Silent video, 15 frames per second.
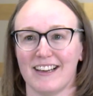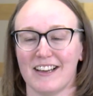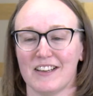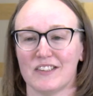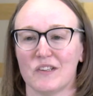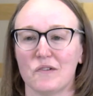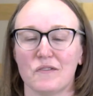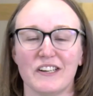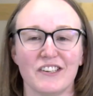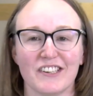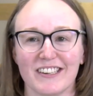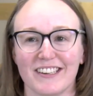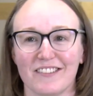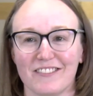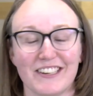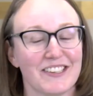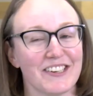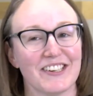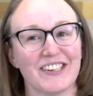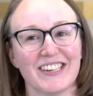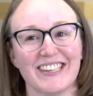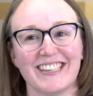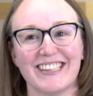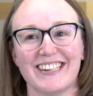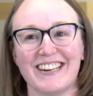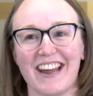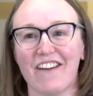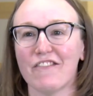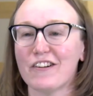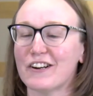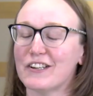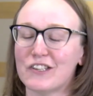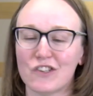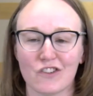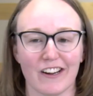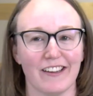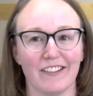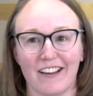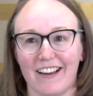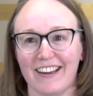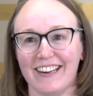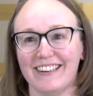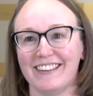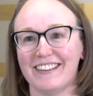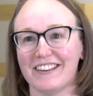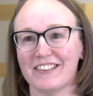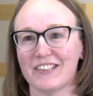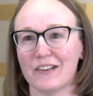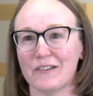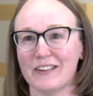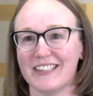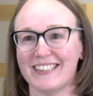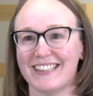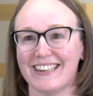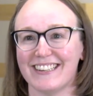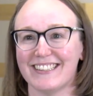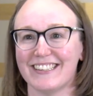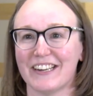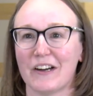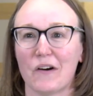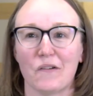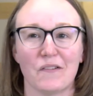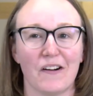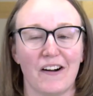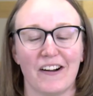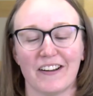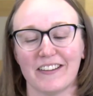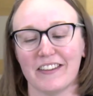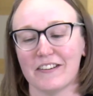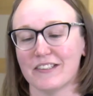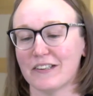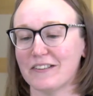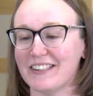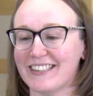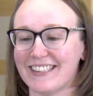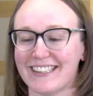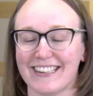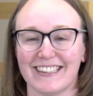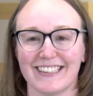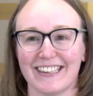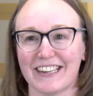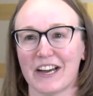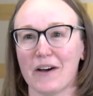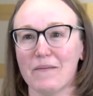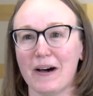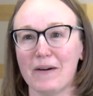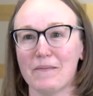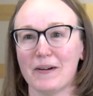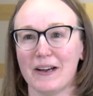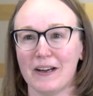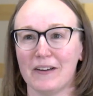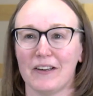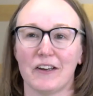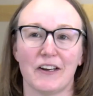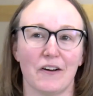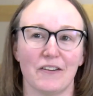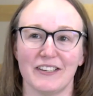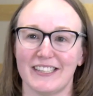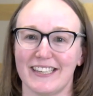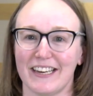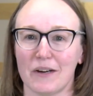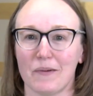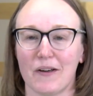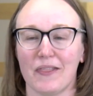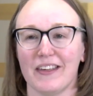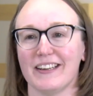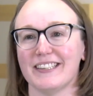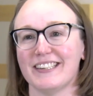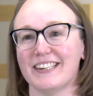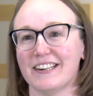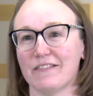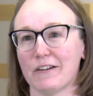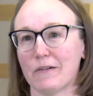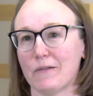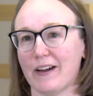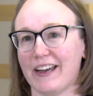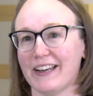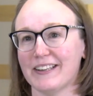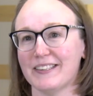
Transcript: So research is never a straight line. There's always things that go wrong. There's always things that come up. You can always think about things in a different way.